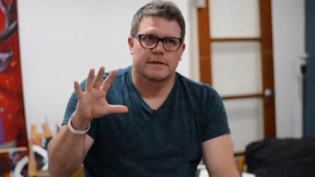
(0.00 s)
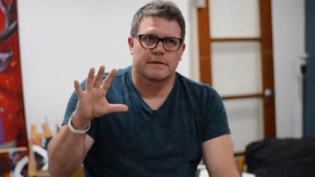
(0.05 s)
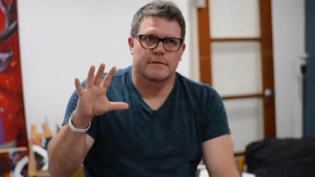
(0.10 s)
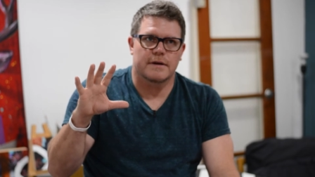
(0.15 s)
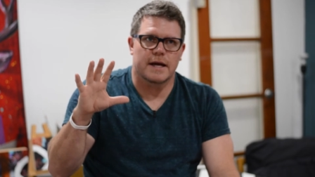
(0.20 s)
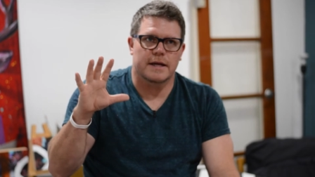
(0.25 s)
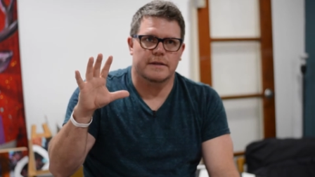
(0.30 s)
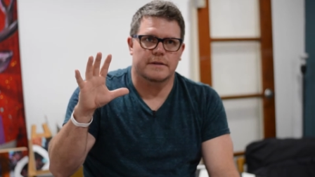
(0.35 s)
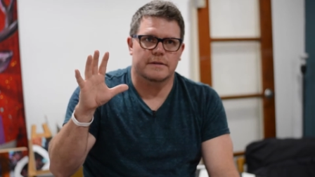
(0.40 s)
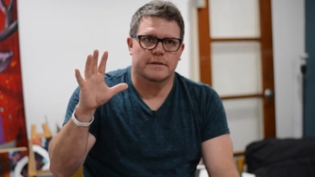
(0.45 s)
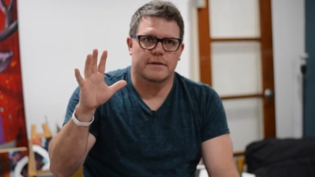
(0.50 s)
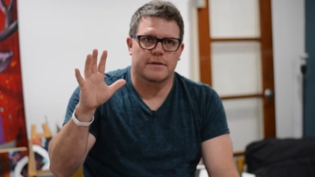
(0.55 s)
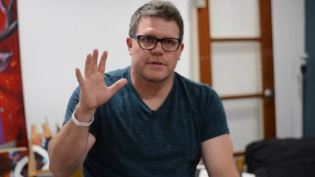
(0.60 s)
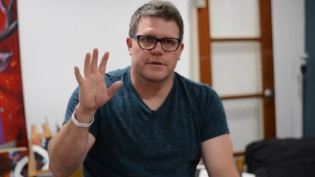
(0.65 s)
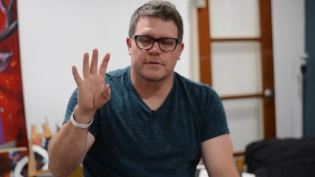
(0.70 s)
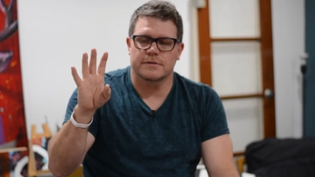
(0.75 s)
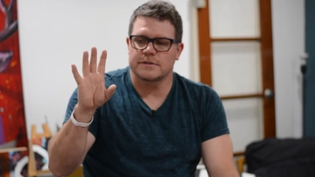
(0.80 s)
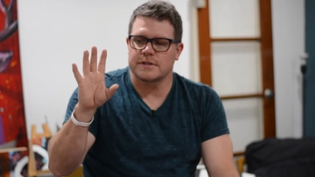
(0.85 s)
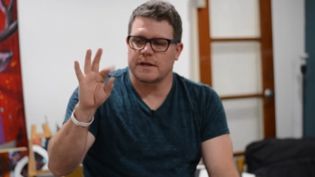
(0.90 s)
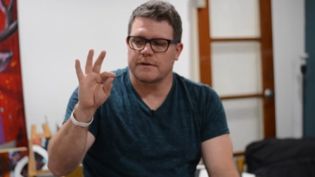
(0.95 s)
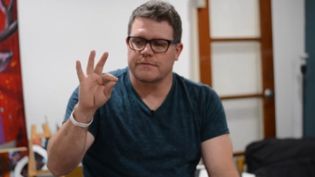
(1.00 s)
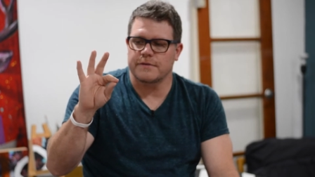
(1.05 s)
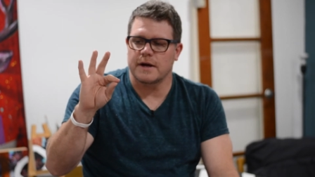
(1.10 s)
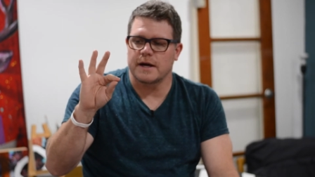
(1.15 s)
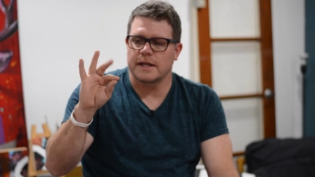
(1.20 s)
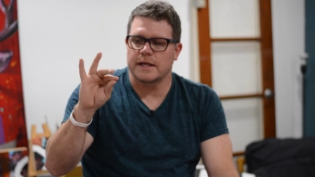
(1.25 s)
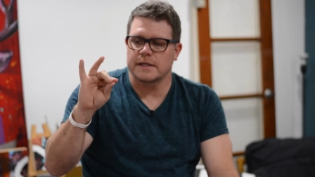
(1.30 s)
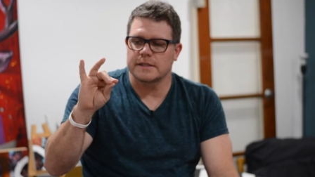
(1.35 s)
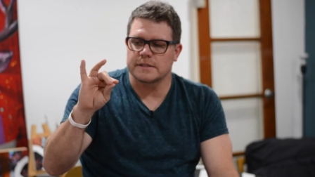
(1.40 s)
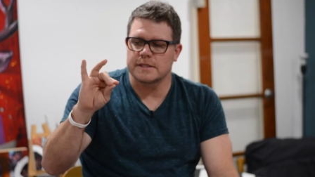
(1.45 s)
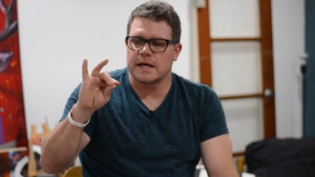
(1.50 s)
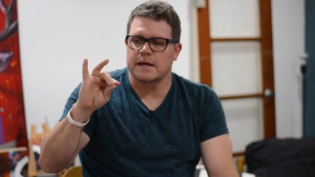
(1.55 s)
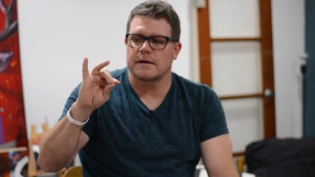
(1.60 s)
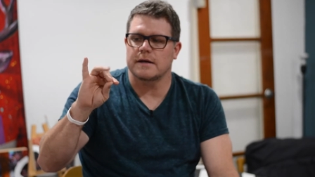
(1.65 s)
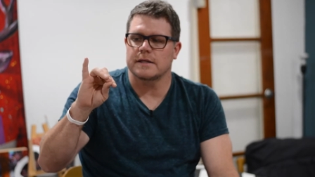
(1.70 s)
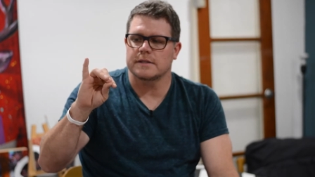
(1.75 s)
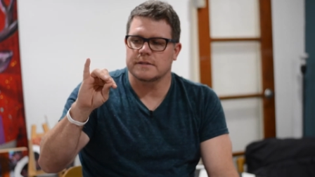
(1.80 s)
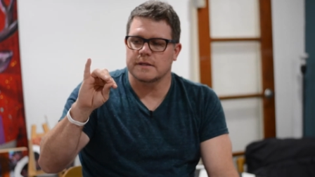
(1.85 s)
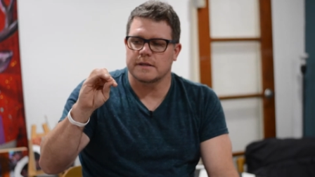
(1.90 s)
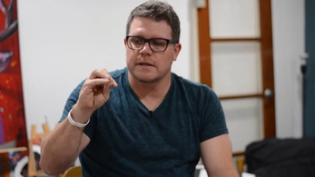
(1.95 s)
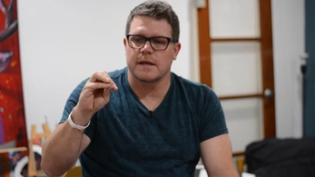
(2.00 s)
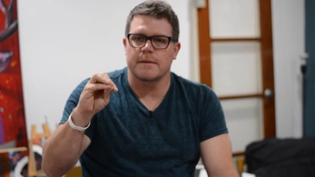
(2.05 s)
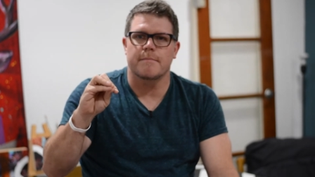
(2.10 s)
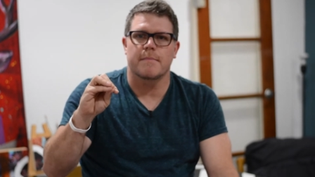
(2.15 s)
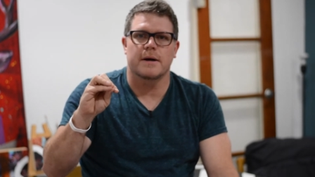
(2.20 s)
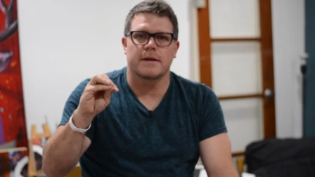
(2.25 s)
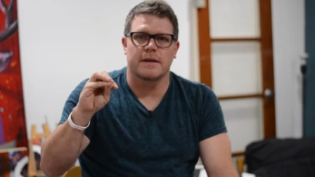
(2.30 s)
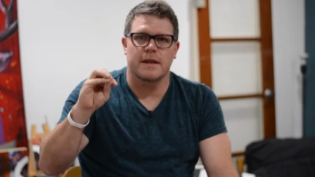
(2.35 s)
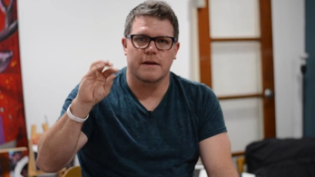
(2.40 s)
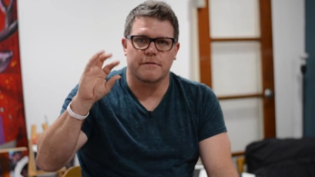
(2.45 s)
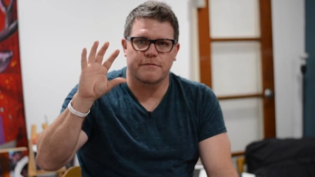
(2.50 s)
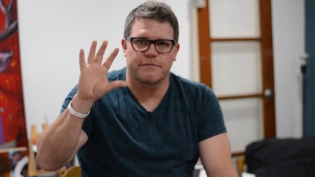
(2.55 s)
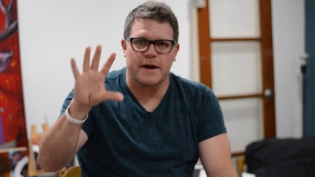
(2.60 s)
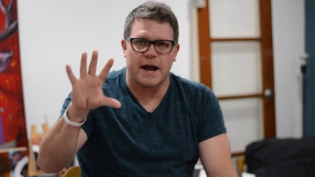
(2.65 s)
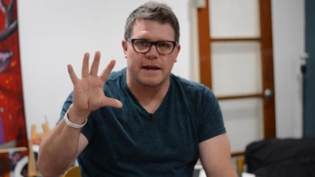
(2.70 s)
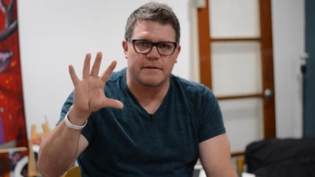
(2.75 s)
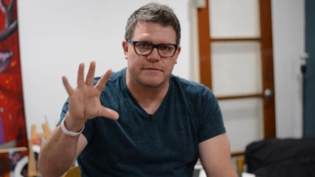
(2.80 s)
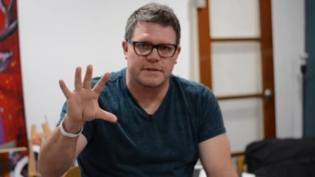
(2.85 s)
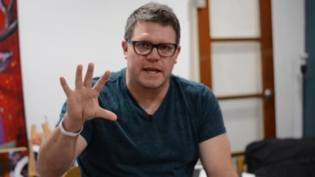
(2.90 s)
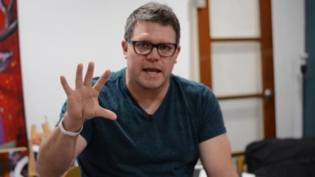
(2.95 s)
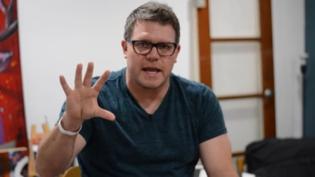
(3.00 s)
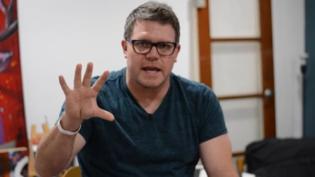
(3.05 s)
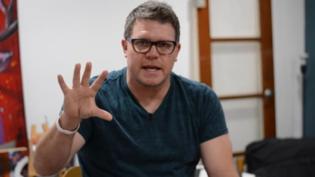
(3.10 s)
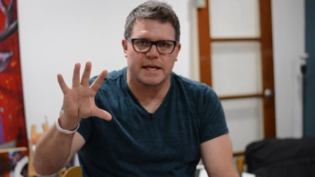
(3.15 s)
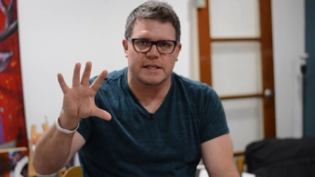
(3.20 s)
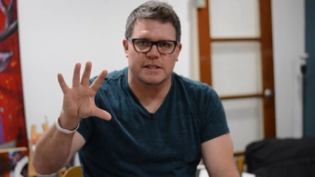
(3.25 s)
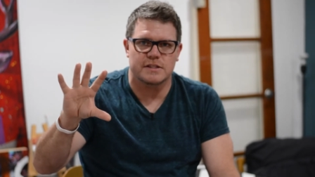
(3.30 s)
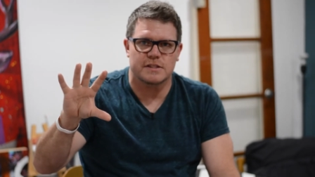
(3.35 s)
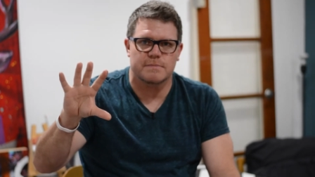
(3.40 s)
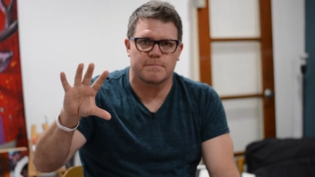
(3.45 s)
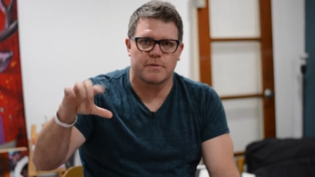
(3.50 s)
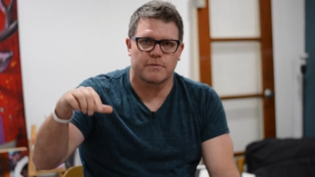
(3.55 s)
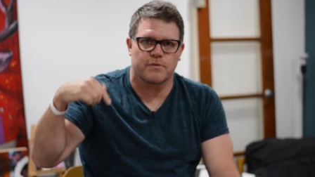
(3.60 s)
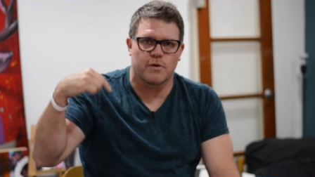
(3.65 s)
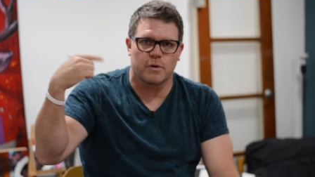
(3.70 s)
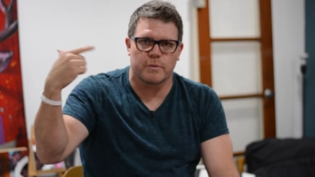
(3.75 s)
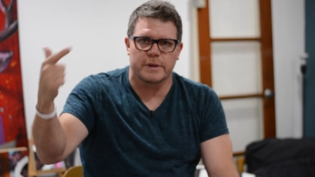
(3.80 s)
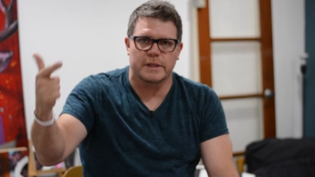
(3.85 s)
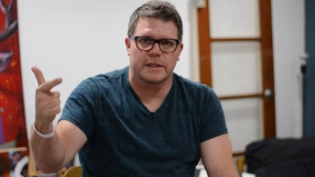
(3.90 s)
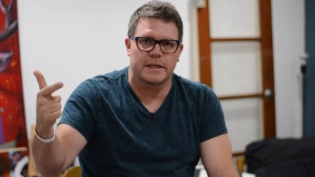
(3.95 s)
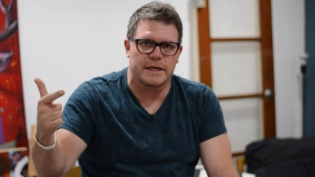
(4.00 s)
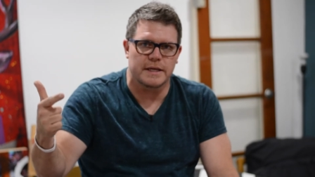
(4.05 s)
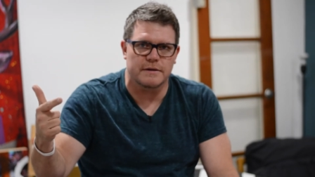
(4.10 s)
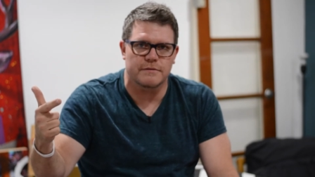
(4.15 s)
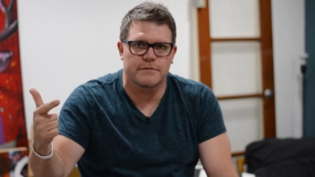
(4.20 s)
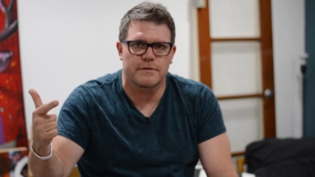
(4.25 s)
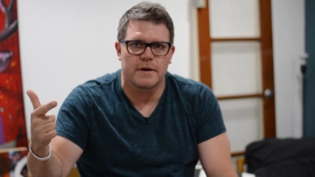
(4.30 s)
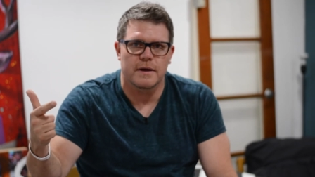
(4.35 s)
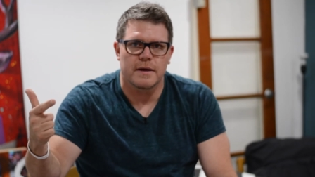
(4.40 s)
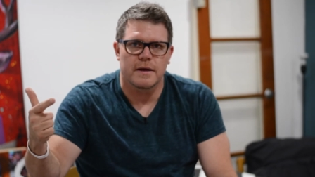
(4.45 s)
right? Thursday, Friday, Saturday, Sunday, Monday, 5 days before we leave,